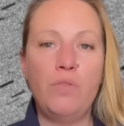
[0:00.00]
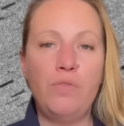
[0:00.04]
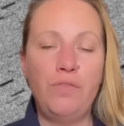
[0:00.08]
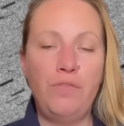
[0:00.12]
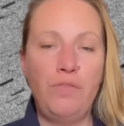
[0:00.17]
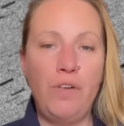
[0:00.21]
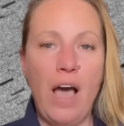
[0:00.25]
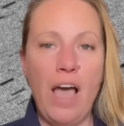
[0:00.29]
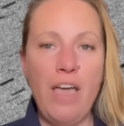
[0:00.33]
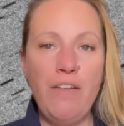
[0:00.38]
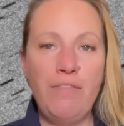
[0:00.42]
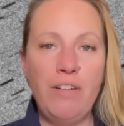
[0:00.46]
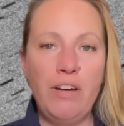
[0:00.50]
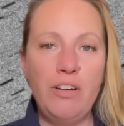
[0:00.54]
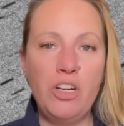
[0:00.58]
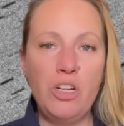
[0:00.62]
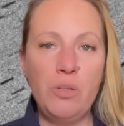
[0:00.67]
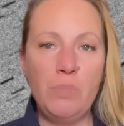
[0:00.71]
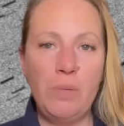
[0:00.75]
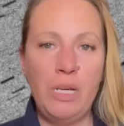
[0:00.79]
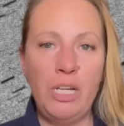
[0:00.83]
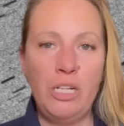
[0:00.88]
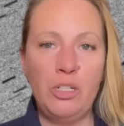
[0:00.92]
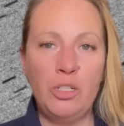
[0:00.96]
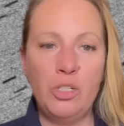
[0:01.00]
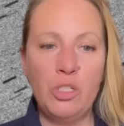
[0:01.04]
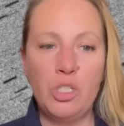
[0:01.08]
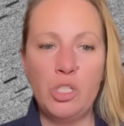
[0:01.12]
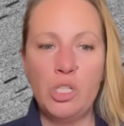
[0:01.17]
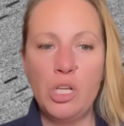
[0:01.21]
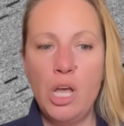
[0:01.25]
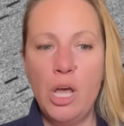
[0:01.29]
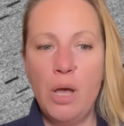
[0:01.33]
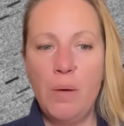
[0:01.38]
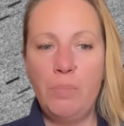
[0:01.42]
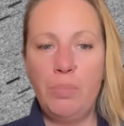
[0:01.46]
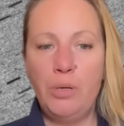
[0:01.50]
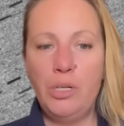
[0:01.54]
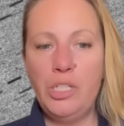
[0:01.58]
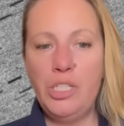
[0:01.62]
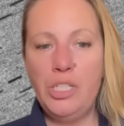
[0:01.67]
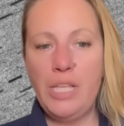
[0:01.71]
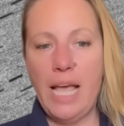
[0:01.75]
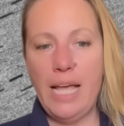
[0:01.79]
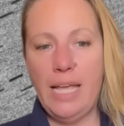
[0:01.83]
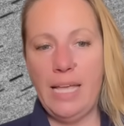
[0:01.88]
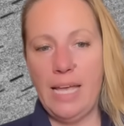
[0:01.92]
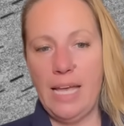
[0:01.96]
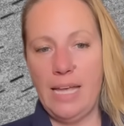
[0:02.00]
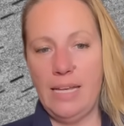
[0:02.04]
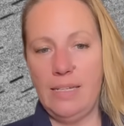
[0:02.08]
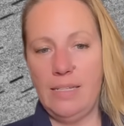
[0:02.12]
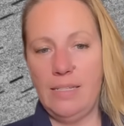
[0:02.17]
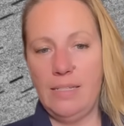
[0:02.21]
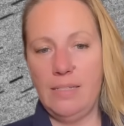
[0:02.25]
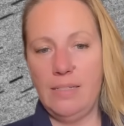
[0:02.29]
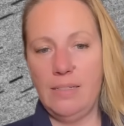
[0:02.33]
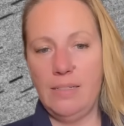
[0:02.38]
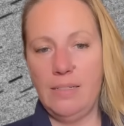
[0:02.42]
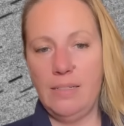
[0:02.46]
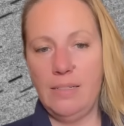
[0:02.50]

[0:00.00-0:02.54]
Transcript: 500 meters per second.